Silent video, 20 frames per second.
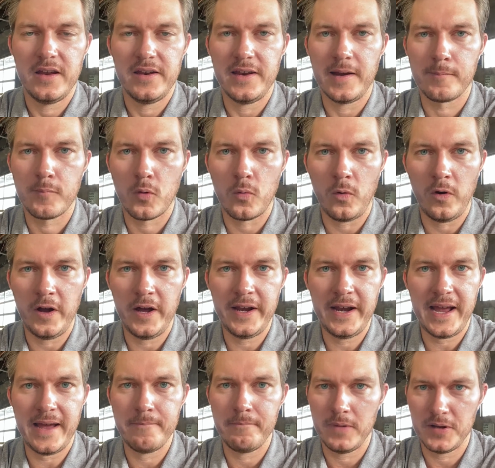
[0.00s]
Number
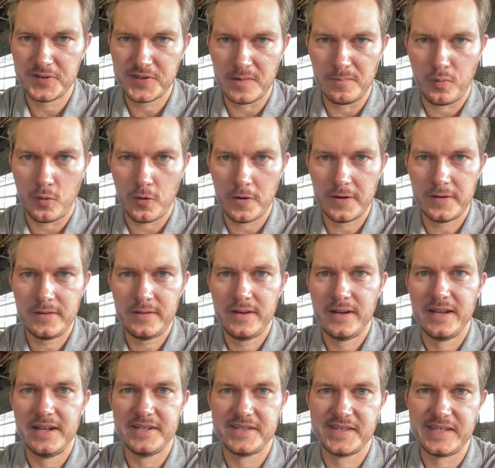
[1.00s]
1, and most
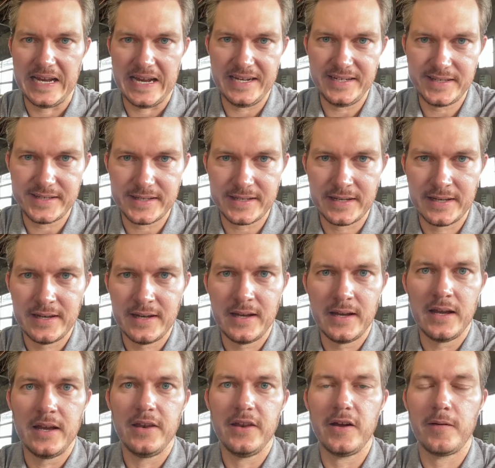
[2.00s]
important, is taste.
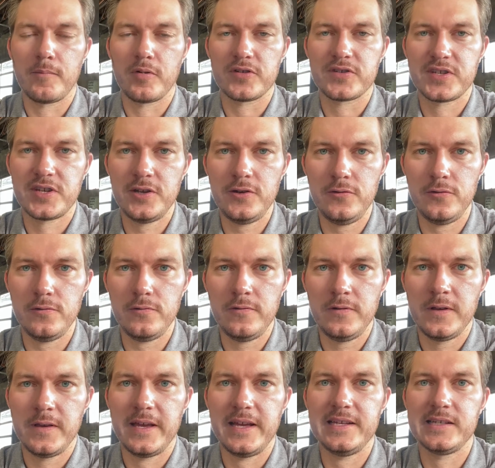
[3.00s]
Number 2
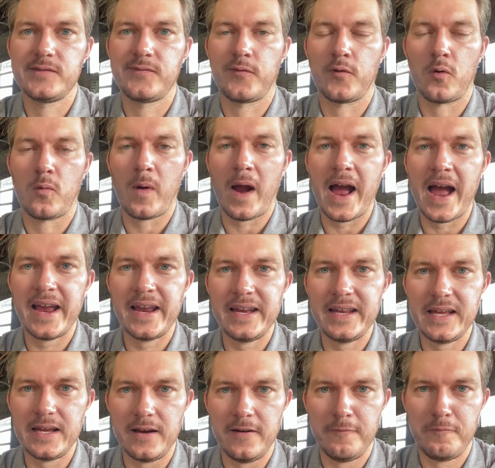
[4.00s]
is
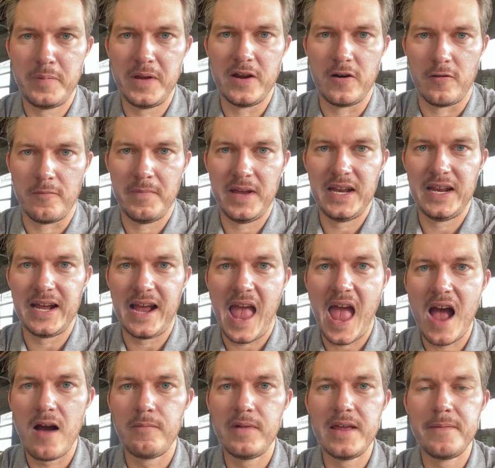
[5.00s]
variety of beer, meaning
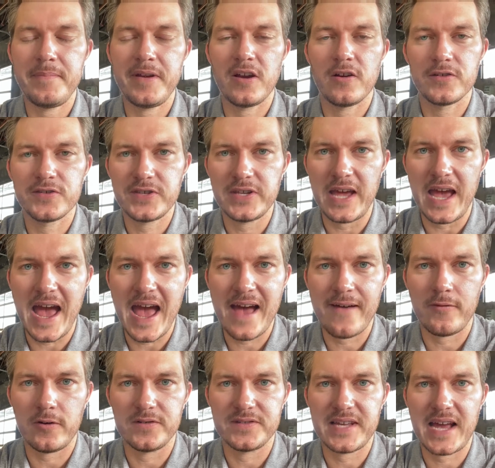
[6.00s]
how many beers do you
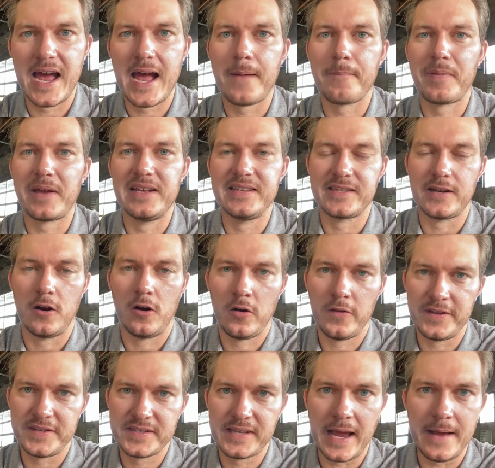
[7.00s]
have on tap? Is it all
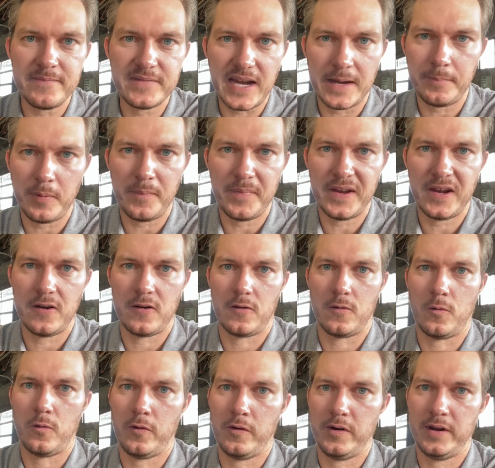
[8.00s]
the same type of beer,
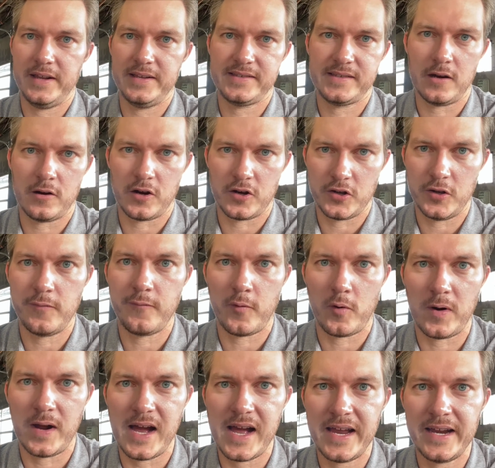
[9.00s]
or is there a good
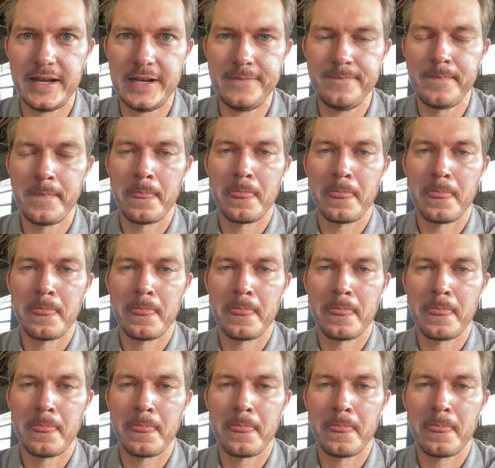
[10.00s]
variety?